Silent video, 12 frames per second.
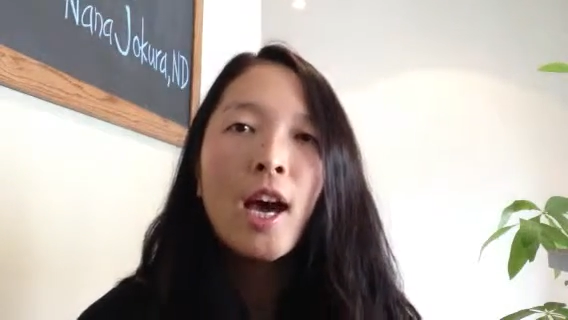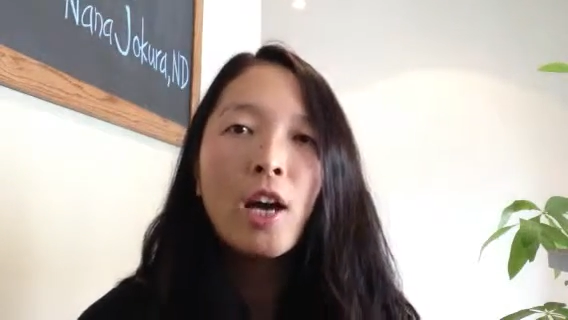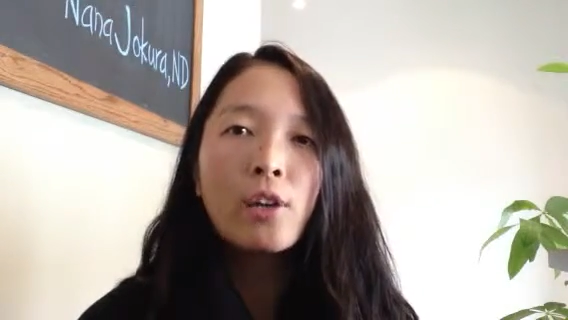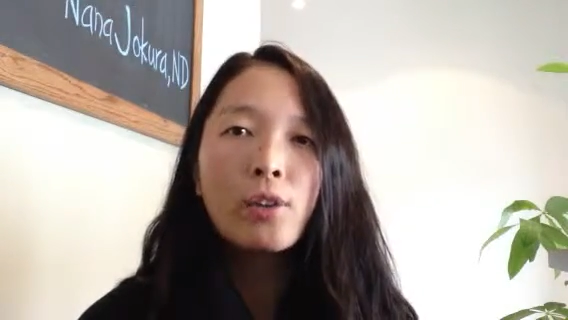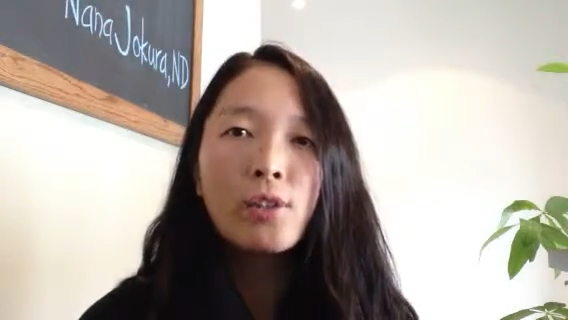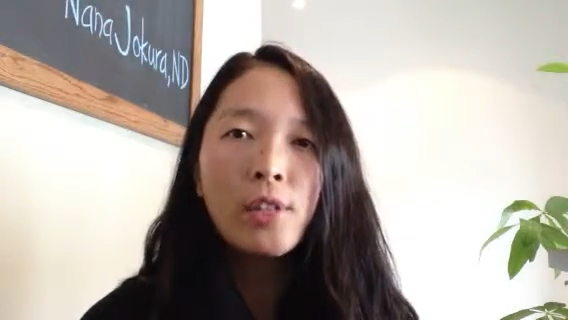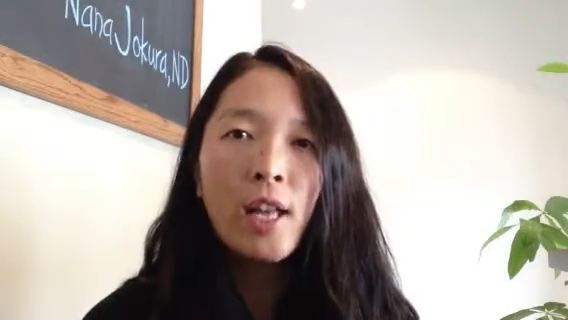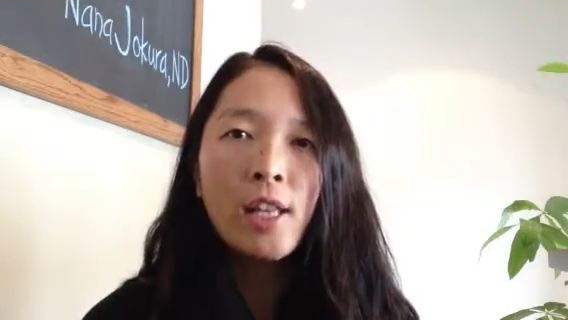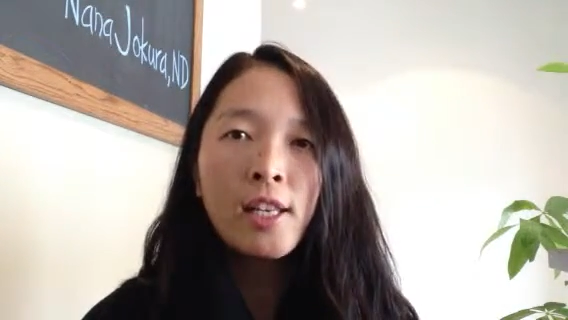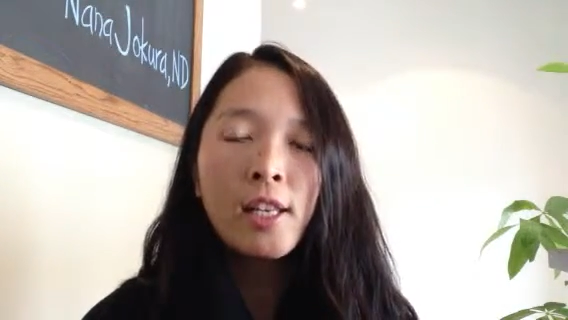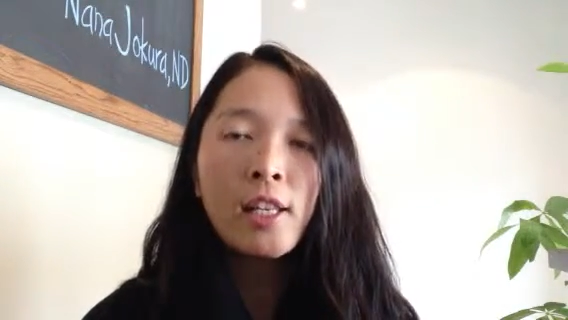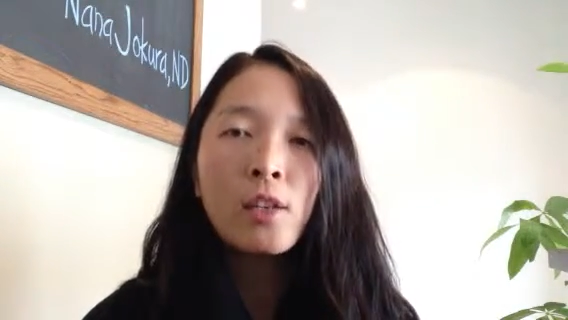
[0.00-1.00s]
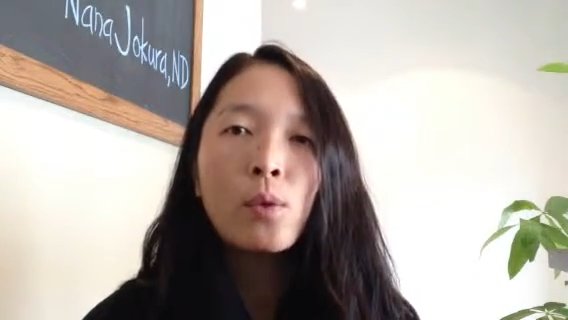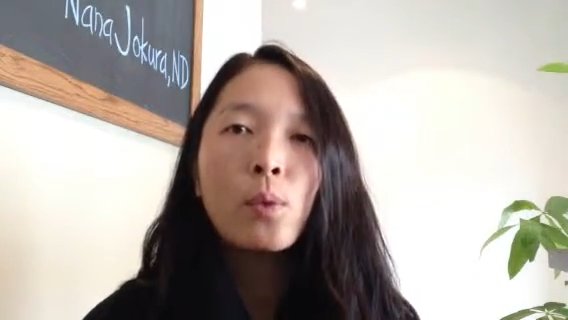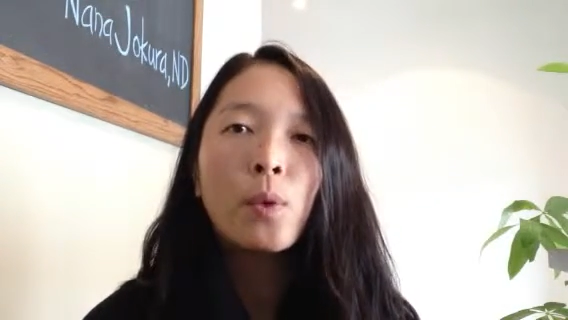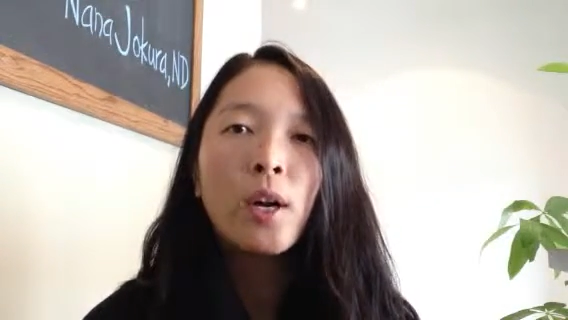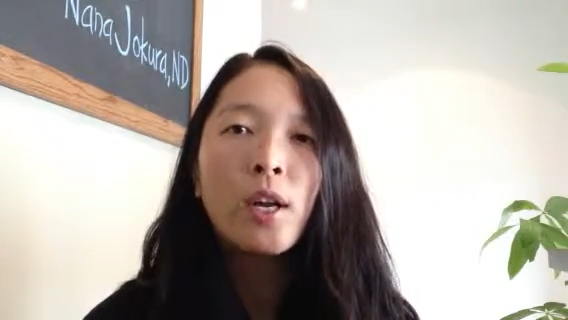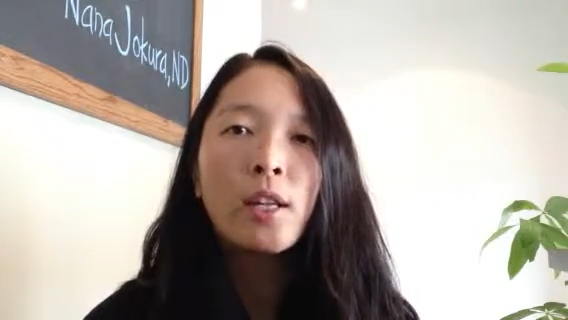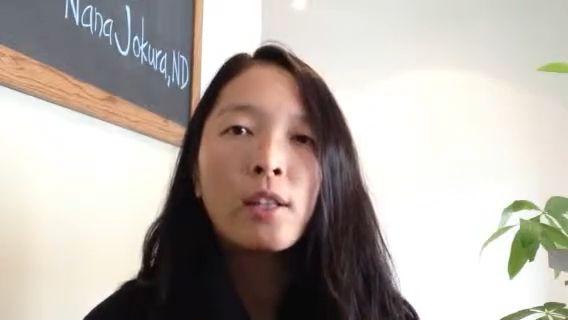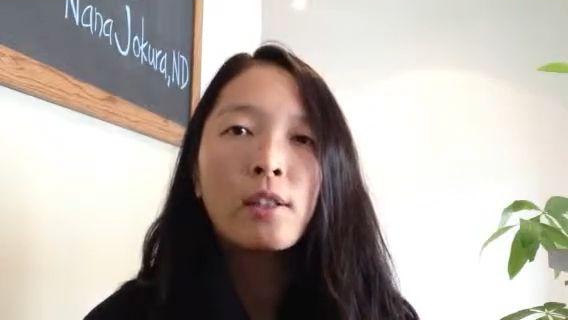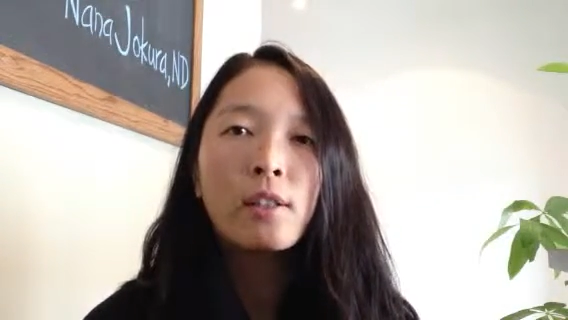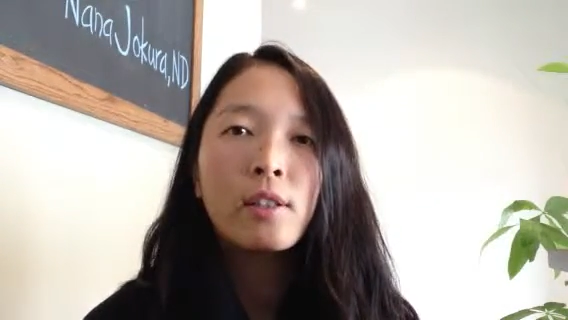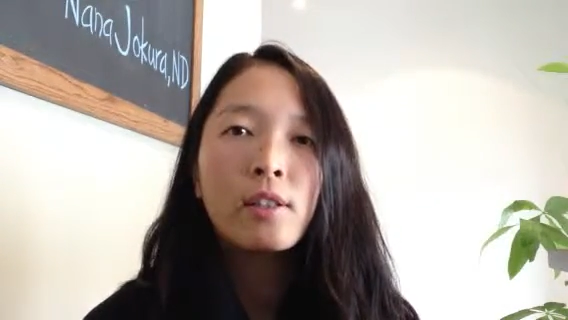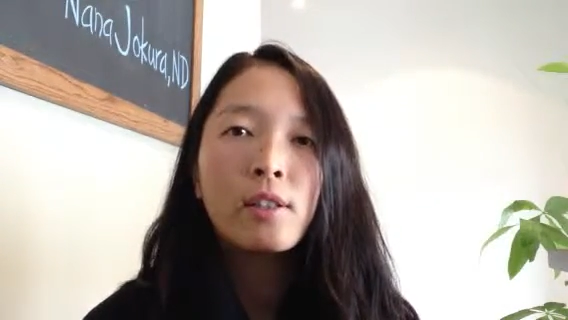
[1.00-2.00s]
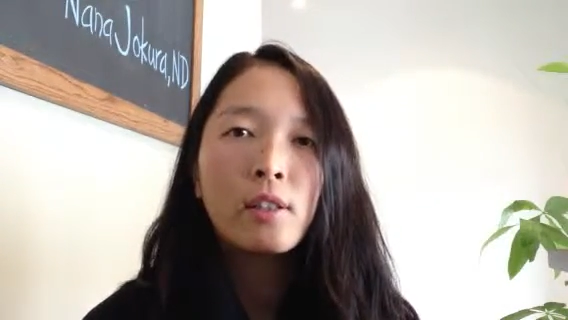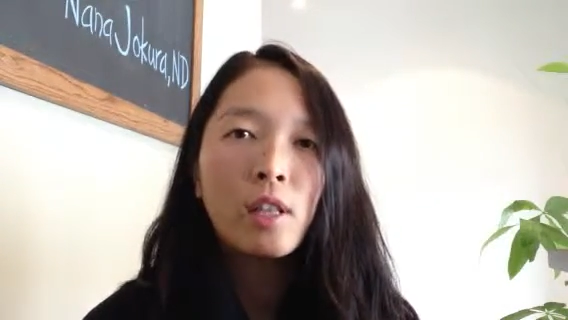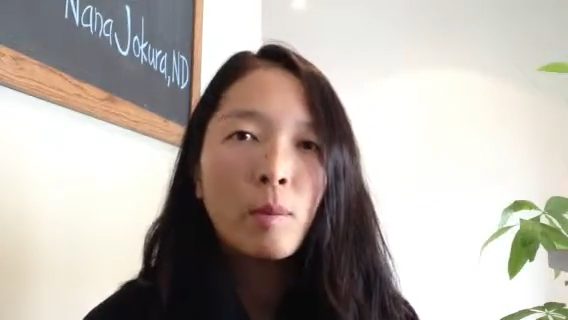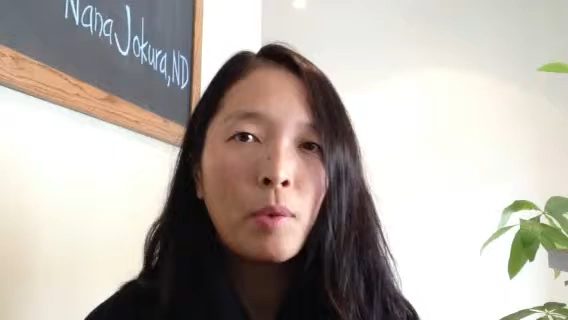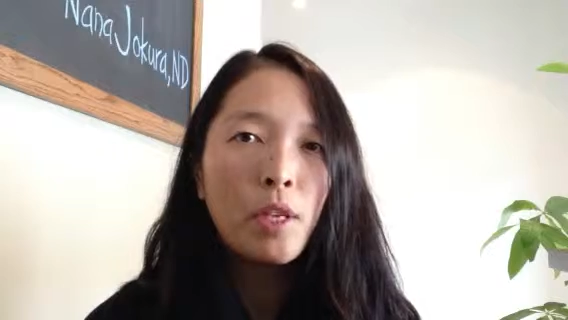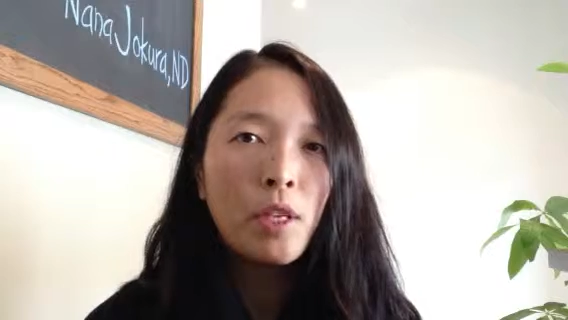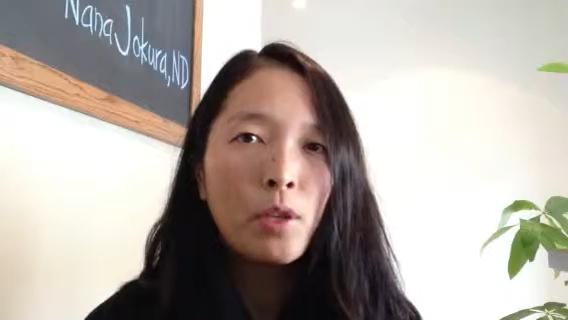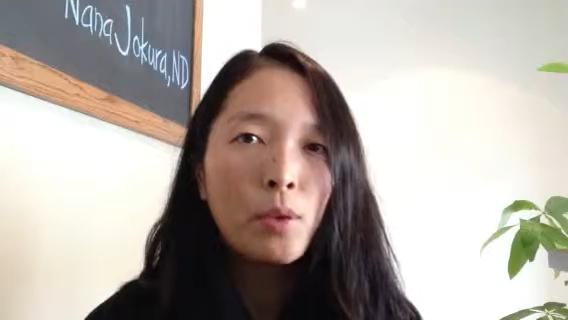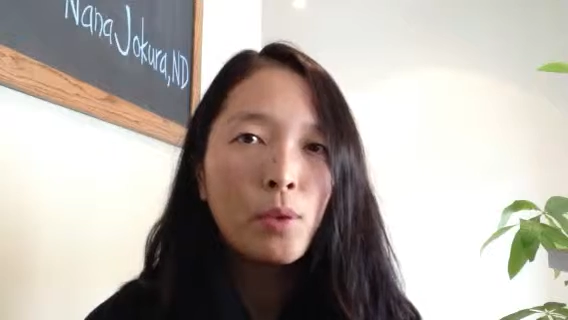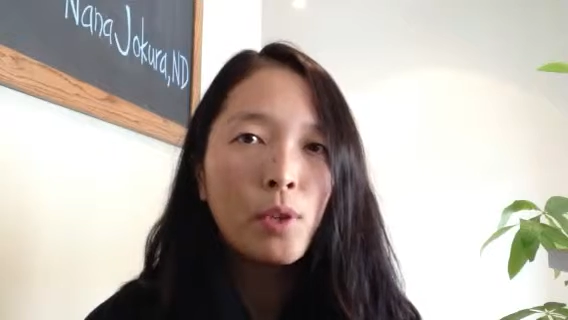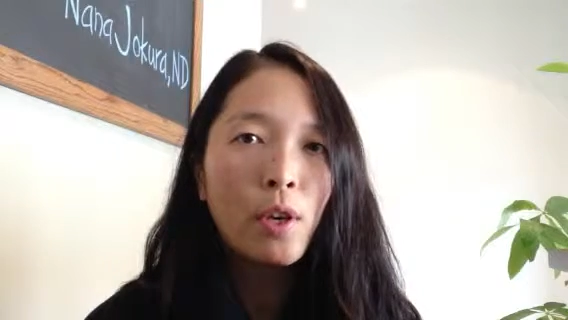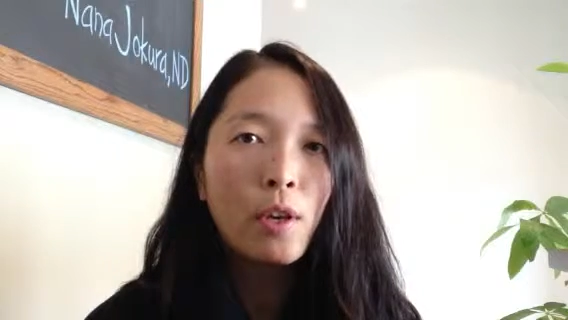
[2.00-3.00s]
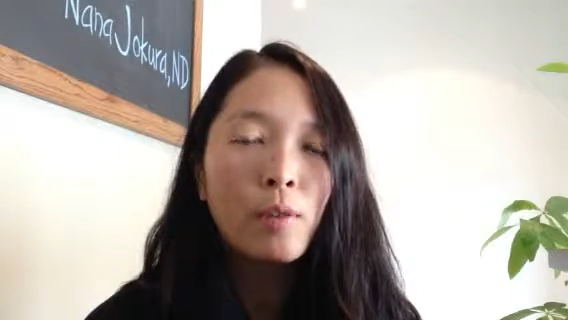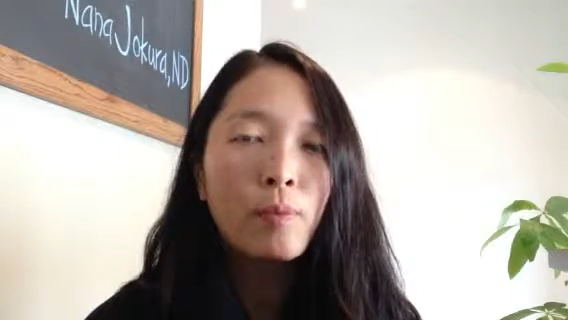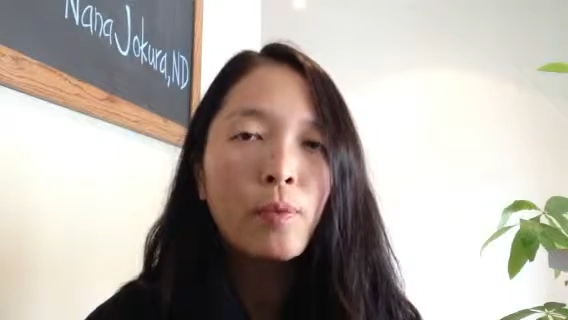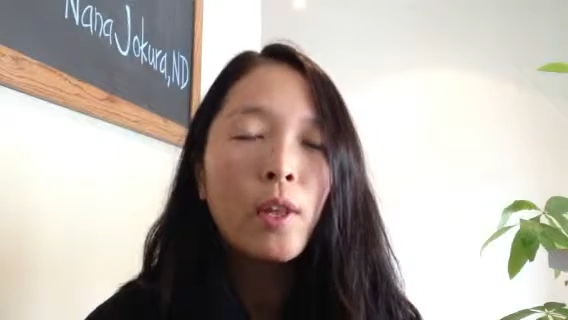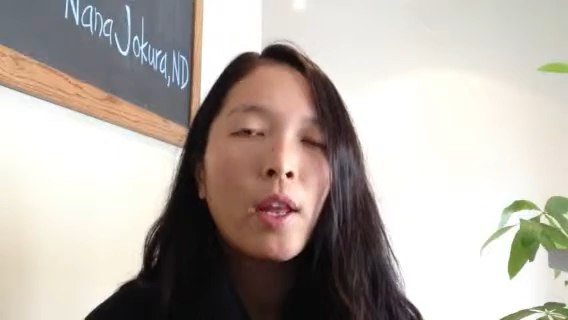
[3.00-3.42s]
understanding what sleepy cues are